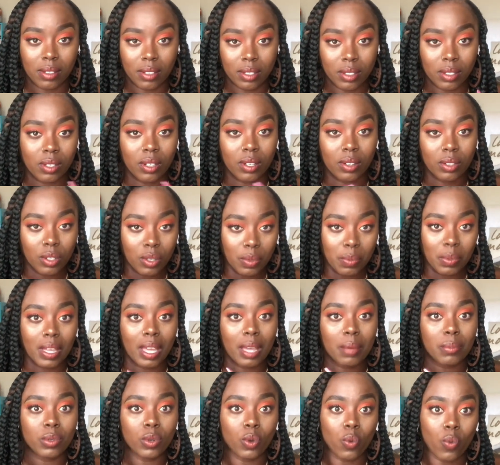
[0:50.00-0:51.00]
you'll be
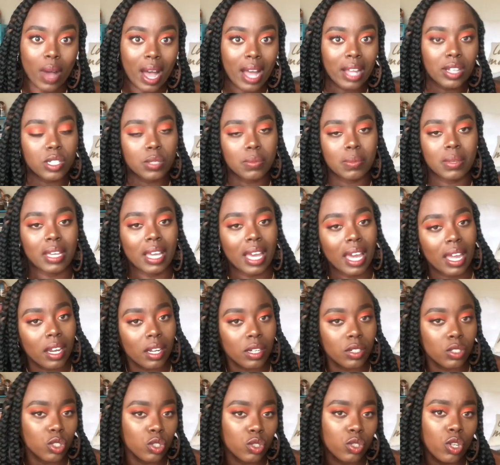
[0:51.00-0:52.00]
able to watch me kind
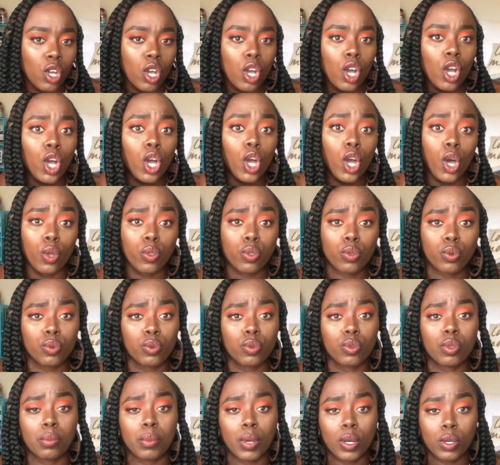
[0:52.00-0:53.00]
of go
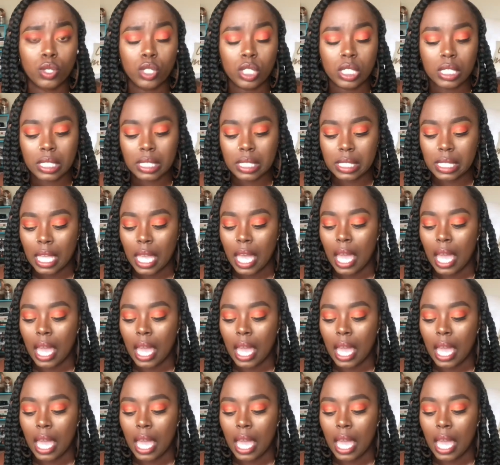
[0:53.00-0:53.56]
through the motions.